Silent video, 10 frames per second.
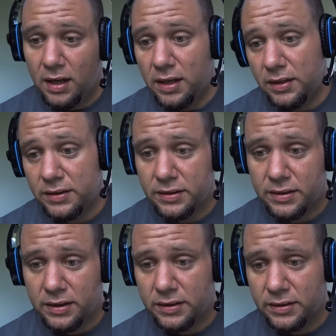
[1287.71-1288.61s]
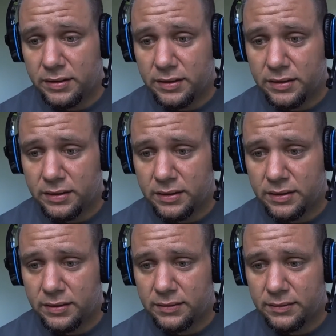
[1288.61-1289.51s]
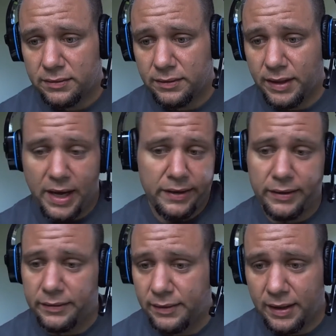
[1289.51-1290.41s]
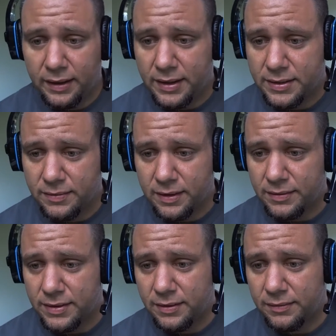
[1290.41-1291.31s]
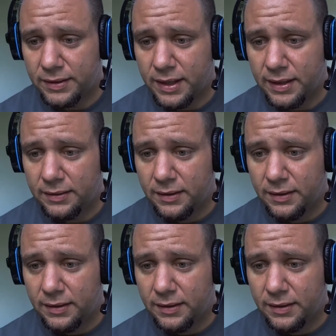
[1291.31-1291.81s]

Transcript: uh, da, da, da, yeah, I don't know. I lost where I was going with that.